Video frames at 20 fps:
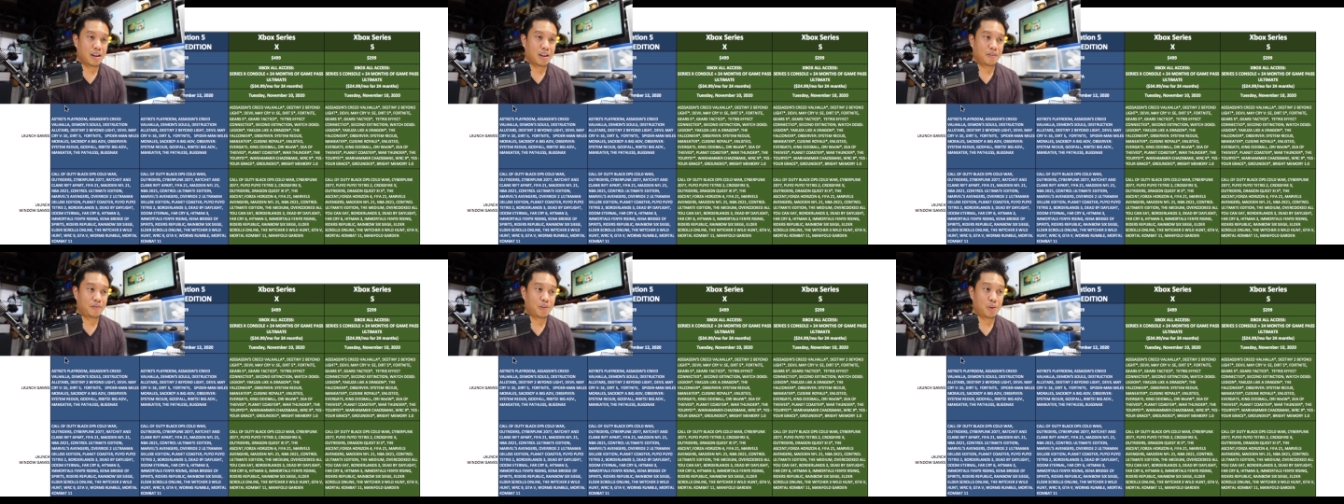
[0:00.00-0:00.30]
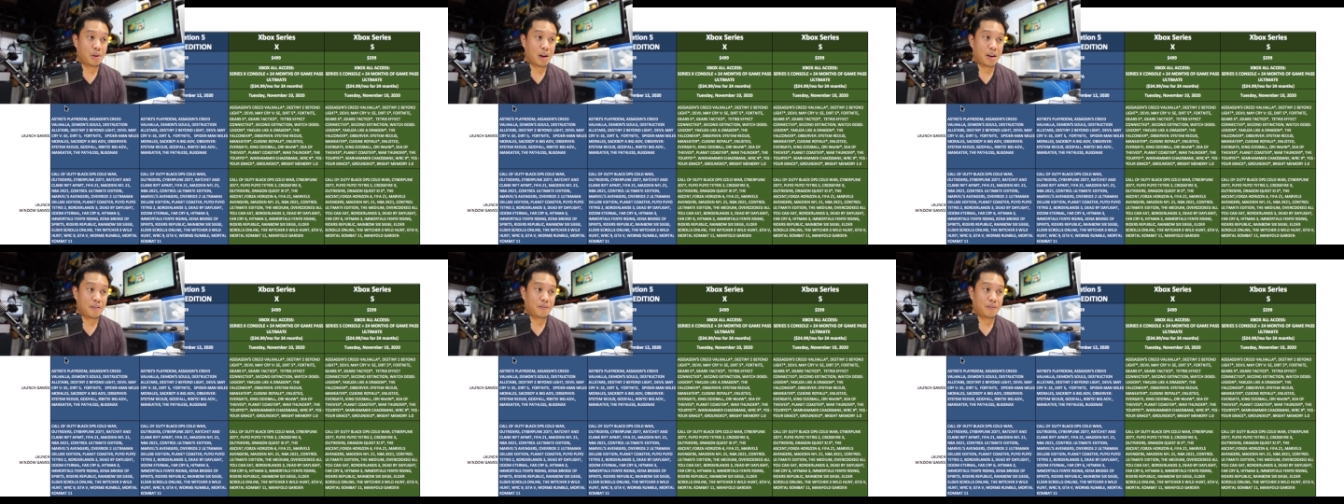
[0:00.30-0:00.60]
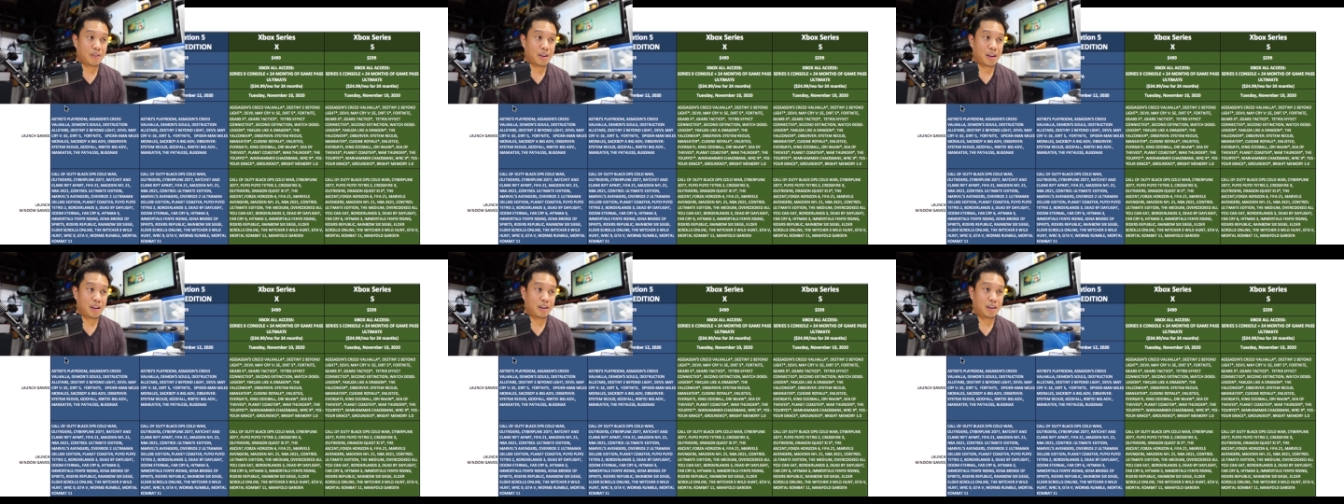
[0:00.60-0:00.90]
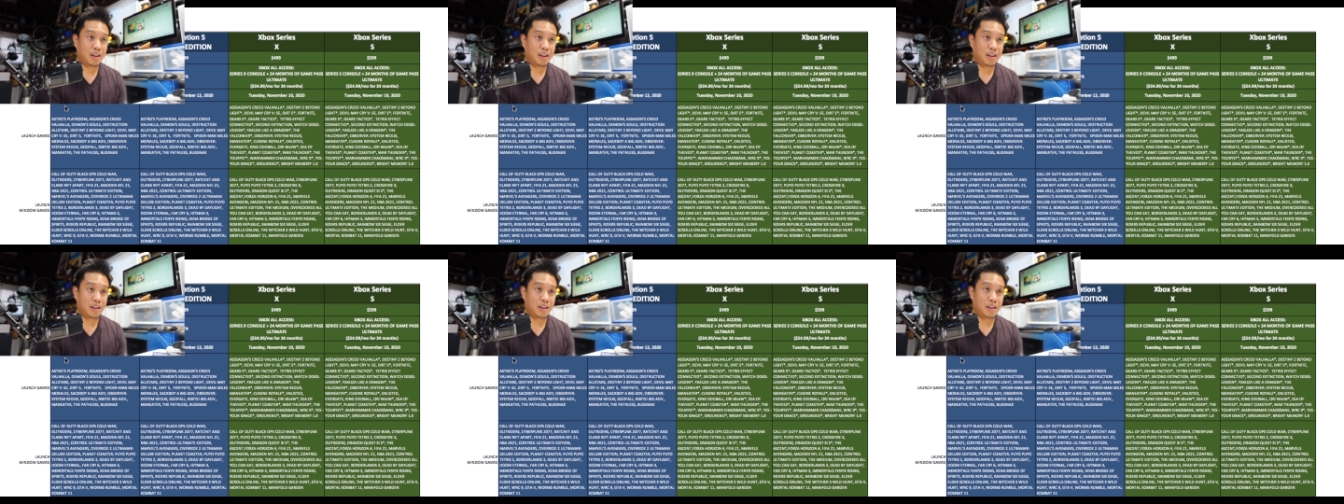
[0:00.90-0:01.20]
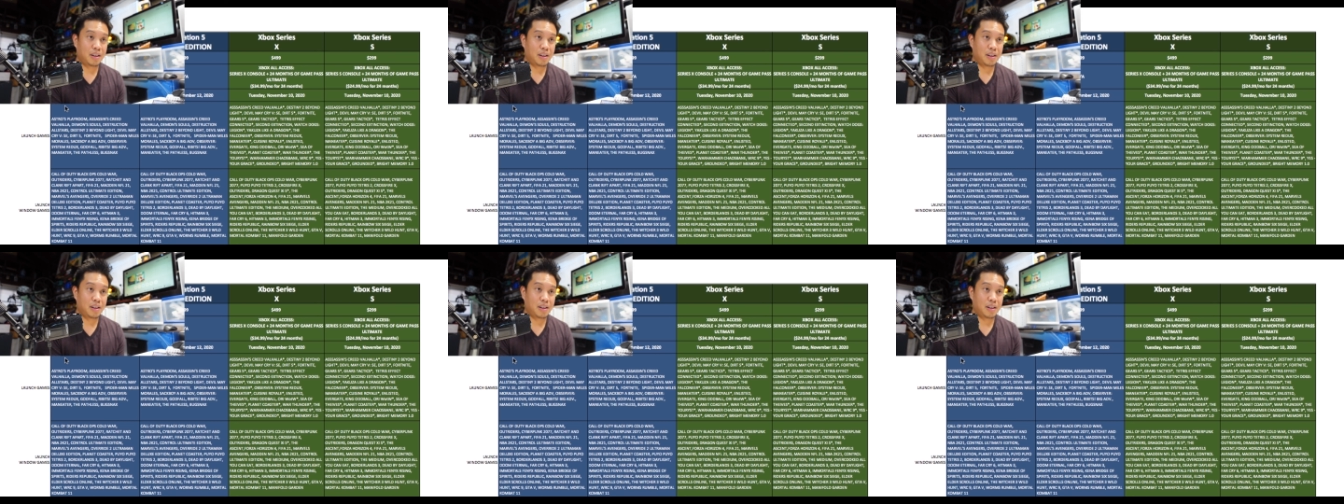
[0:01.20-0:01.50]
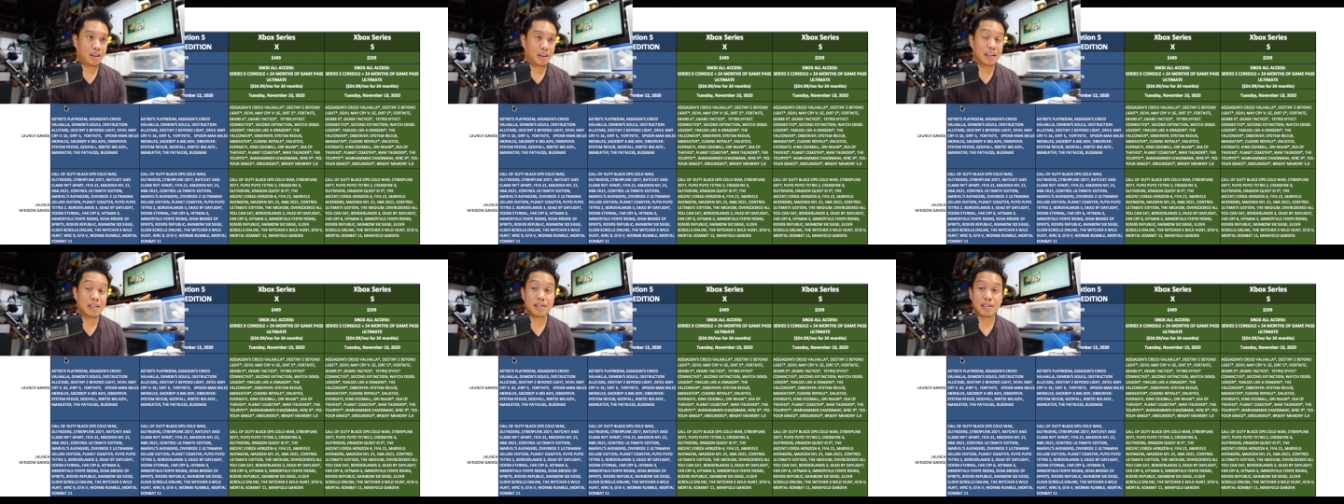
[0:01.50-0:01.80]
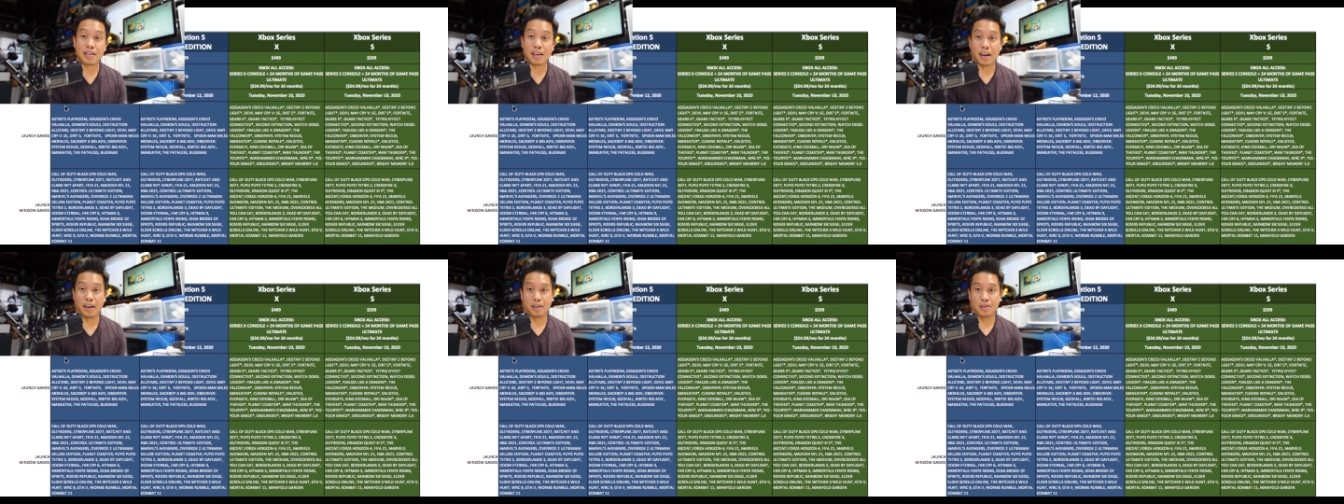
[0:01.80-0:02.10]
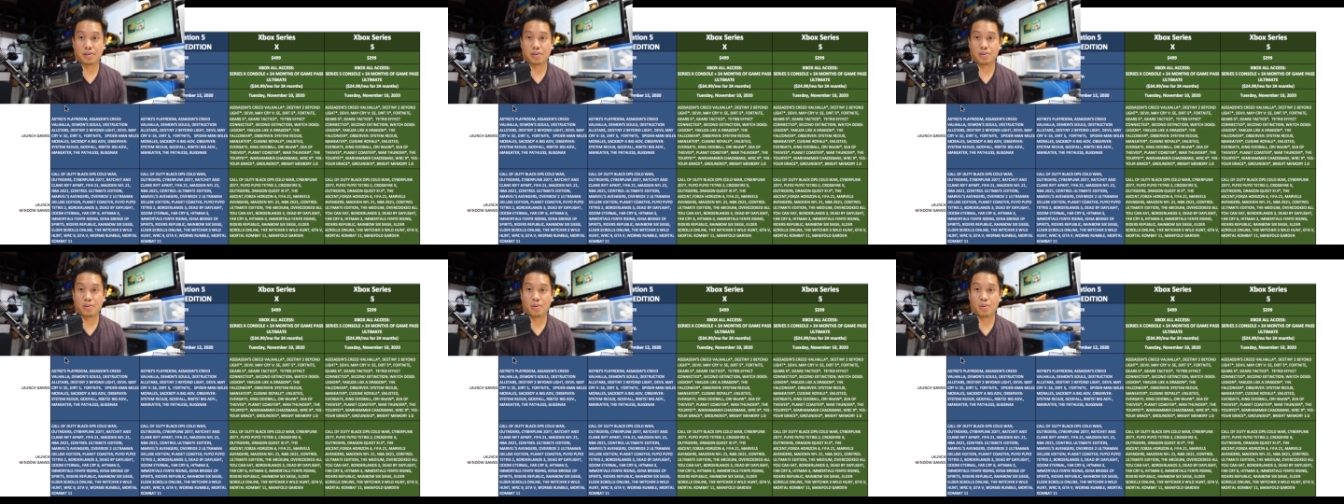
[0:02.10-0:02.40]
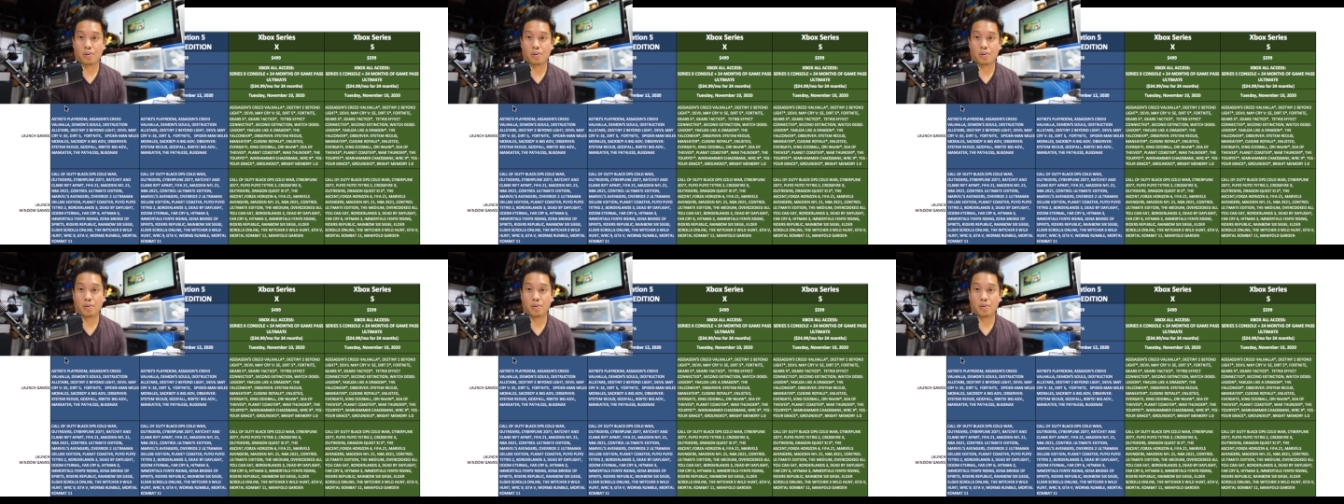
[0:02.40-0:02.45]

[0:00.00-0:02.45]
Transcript: If you have any insight,